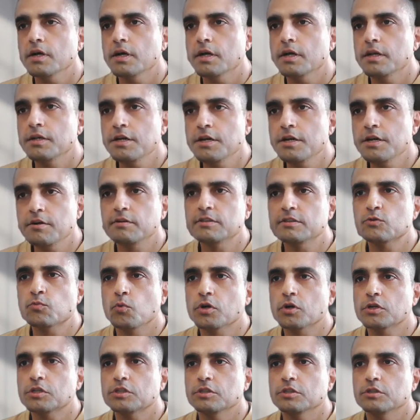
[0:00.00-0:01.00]
And here's
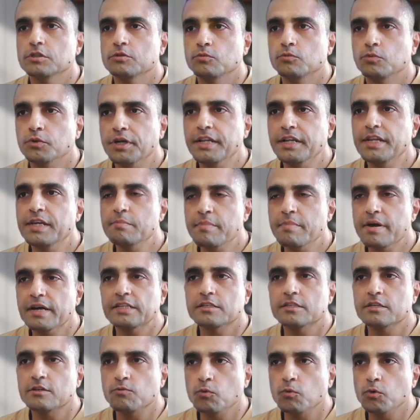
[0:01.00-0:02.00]
what really
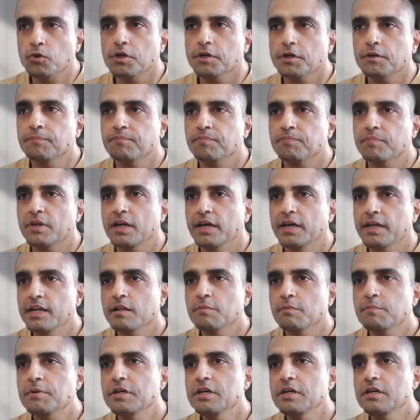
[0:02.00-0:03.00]
makes it work.
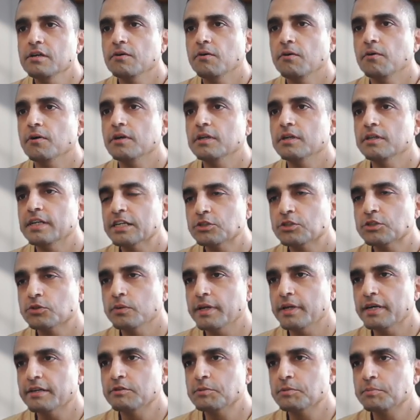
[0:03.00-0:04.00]
NLP, or
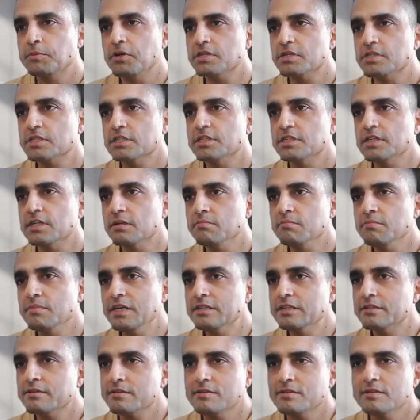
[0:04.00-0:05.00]
natural language processing, means the